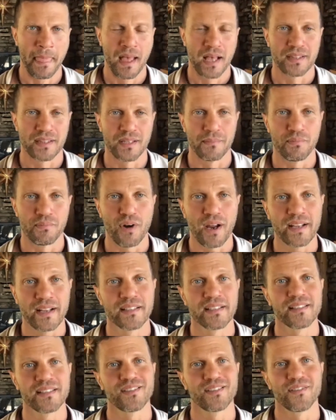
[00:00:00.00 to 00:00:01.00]
The
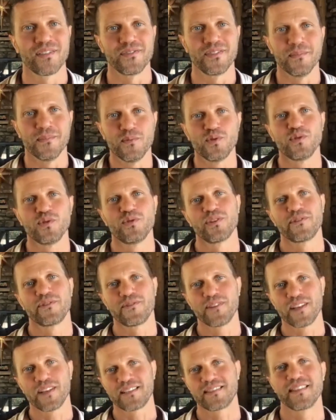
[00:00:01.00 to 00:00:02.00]
brightness of the moon
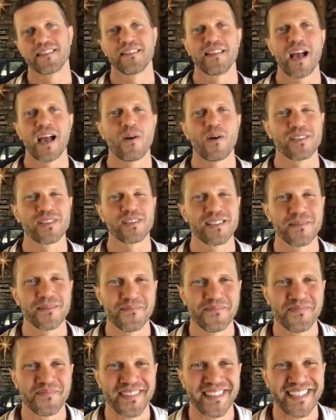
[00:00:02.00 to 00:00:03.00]
reflects in
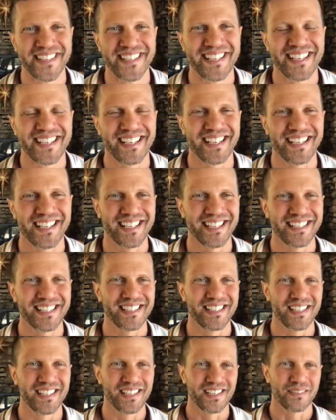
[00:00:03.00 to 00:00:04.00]
Taoism
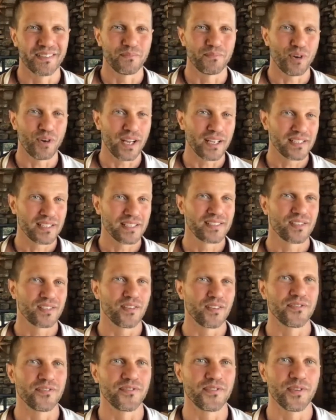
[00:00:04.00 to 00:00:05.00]
the brightness
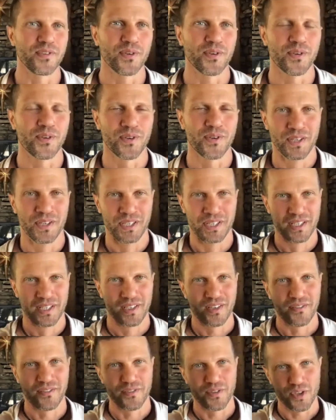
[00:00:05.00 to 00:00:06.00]
of your
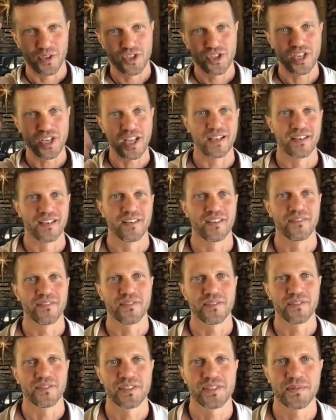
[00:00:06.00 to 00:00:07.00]
shen, of
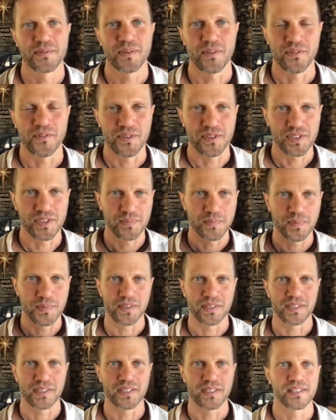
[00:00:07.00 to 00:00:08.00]
your
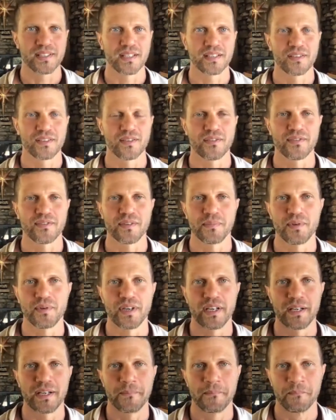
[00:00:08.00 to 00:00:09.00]
spirit, the center of the
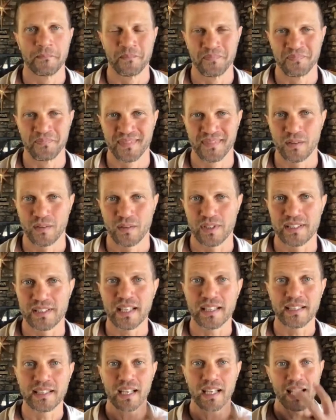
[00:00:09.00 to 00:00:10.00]
brain. We
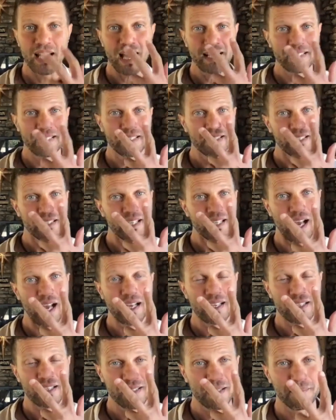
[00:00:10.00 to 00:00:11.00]
say the light in the
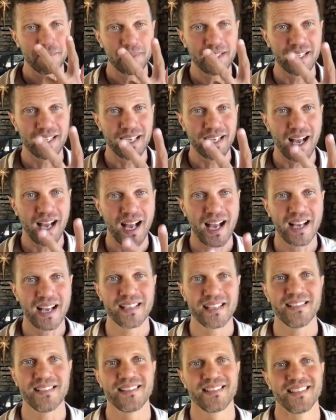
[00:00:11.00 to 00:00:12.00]
eye, samba, the
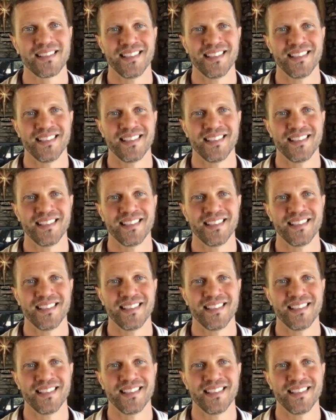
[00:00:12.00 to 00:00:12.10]
eyes